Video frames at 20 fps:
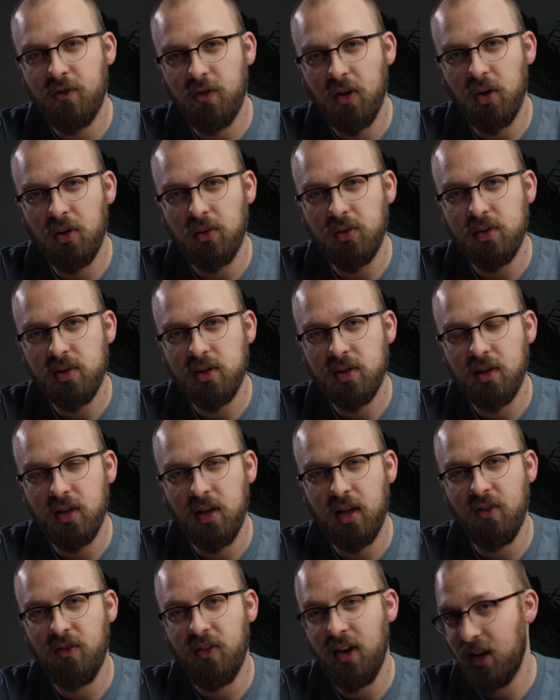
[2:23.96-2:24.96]
phones.
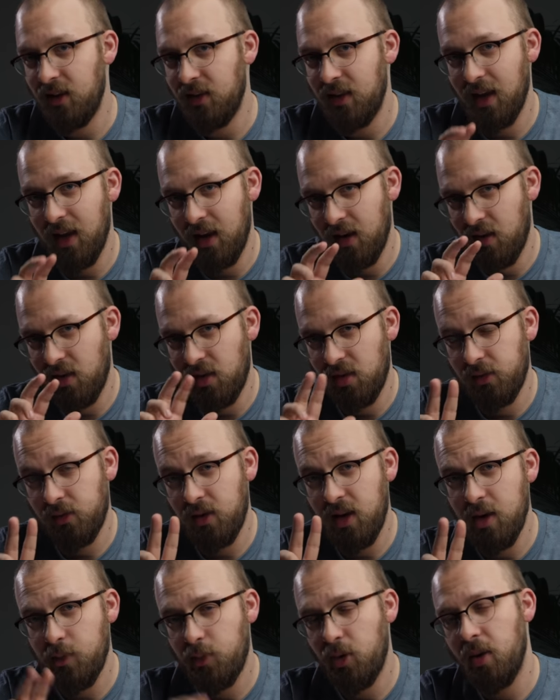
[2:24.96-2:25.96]
In fact, they had
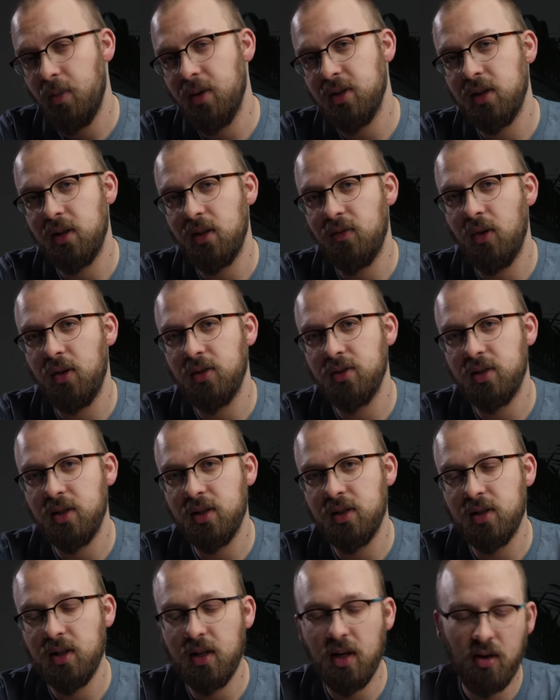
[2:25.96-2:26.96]
3 promising phones
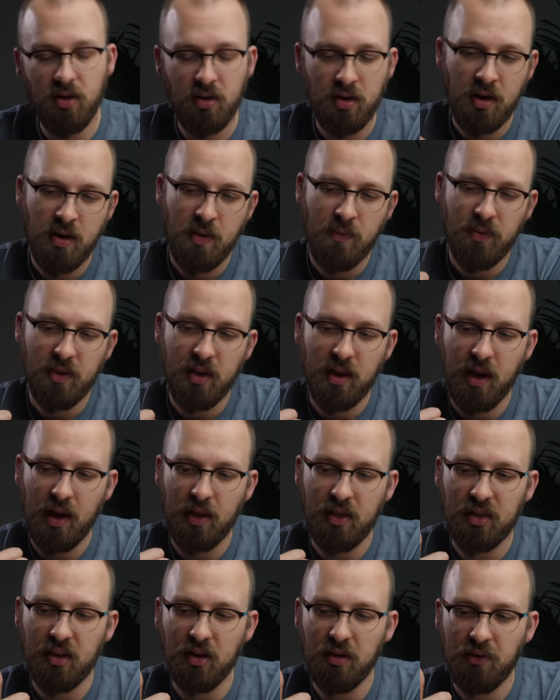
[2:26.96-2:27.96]
this year. They
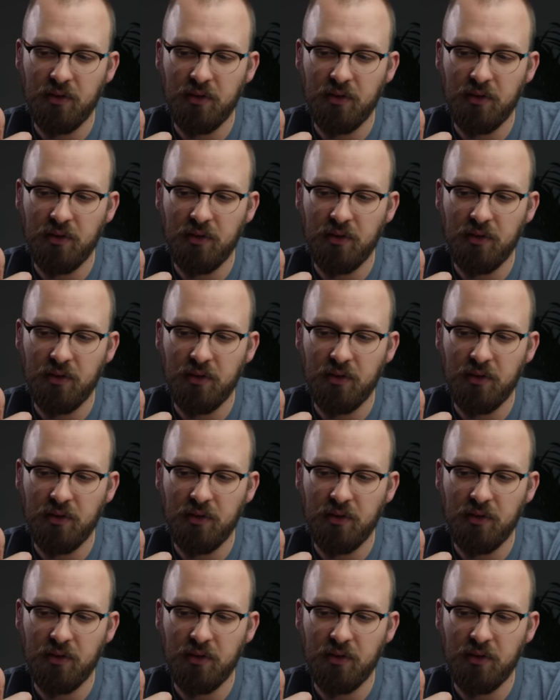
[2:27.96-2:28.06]
had the